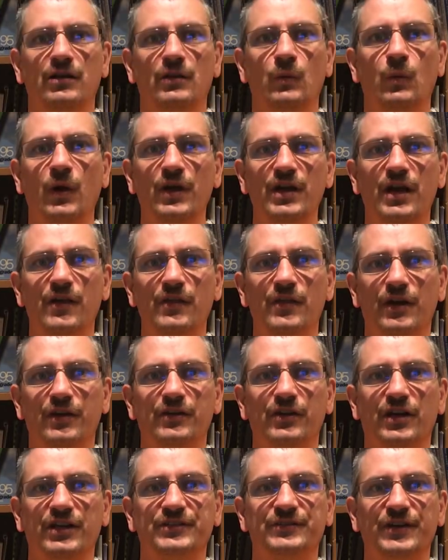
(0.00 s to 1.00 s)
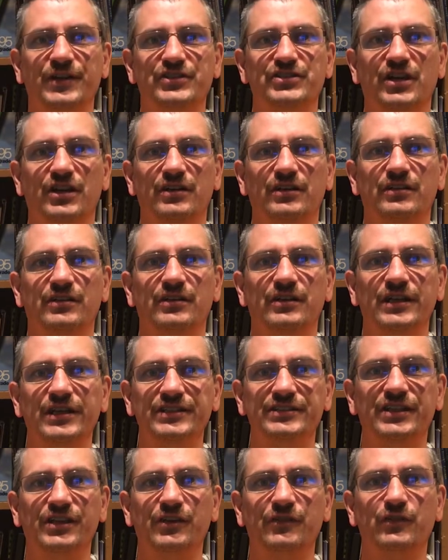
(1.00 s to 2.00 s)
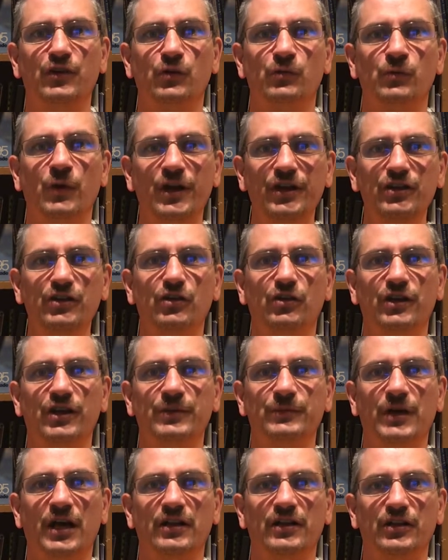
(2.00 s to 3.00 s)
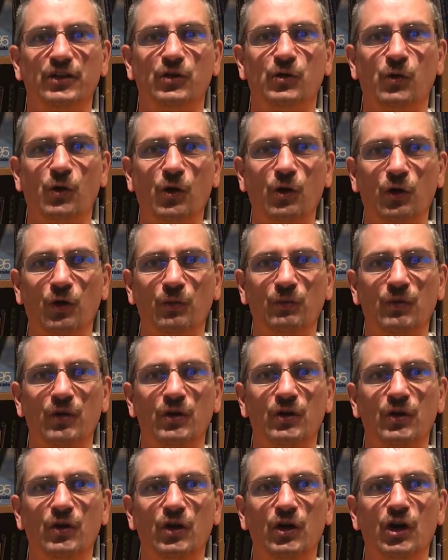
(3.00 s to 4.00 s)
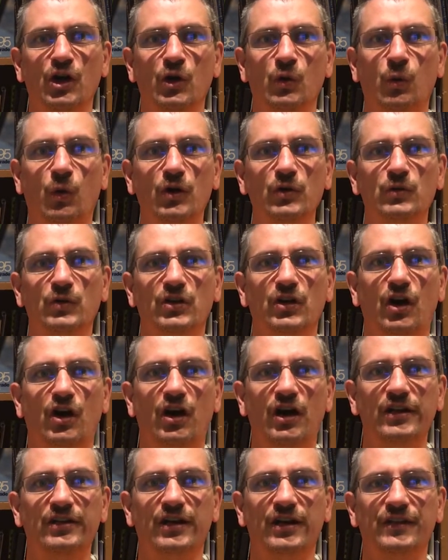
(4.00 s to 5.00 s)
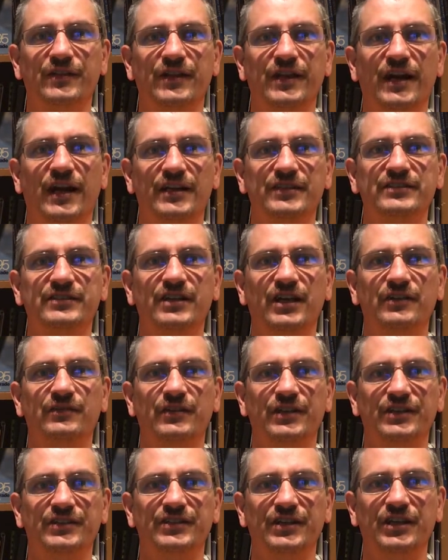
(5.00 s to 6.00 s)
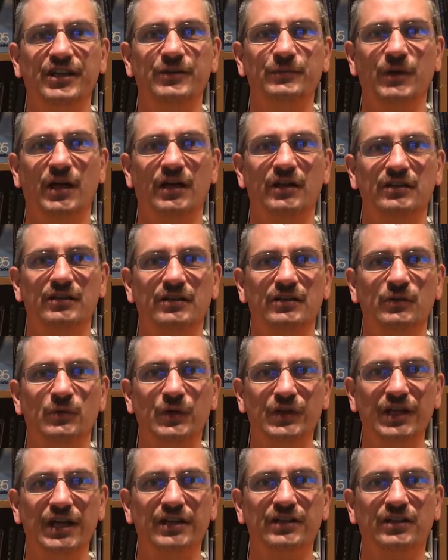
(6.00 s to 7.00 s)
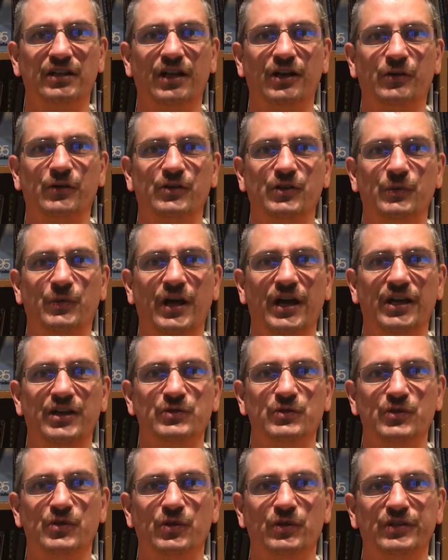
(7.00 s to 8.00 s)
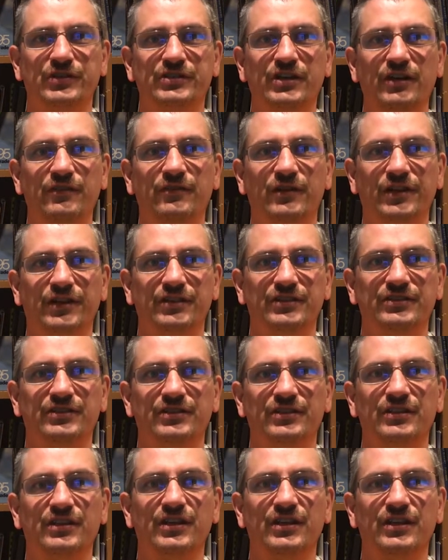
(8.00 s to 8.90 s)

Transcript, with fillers: One other nice feature is that if you're reading your email in Chrome, WOT will highlight the unsafe links in email without cluttering the page with all the safe links.